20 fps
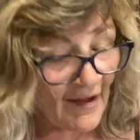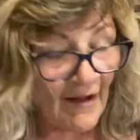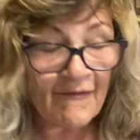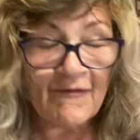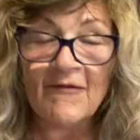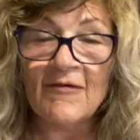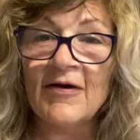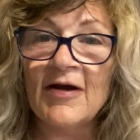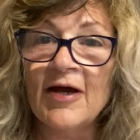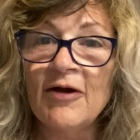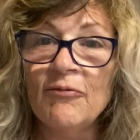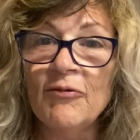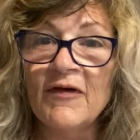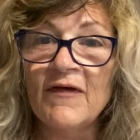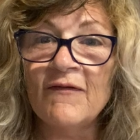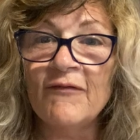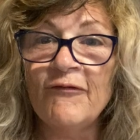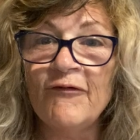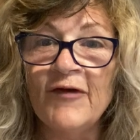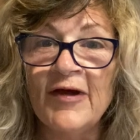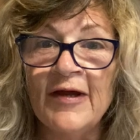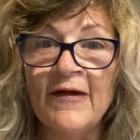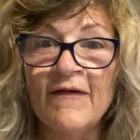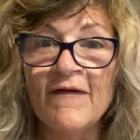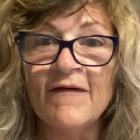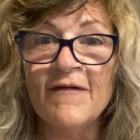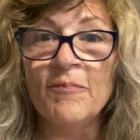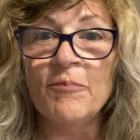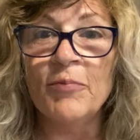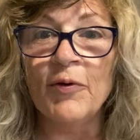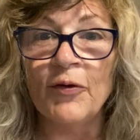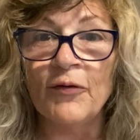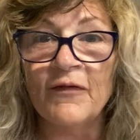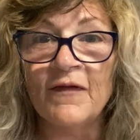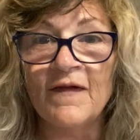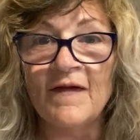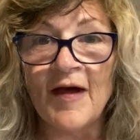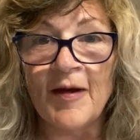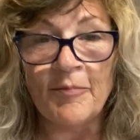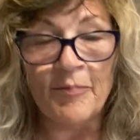Yesterday was Finn's
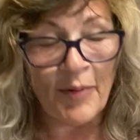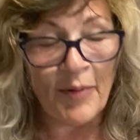birthday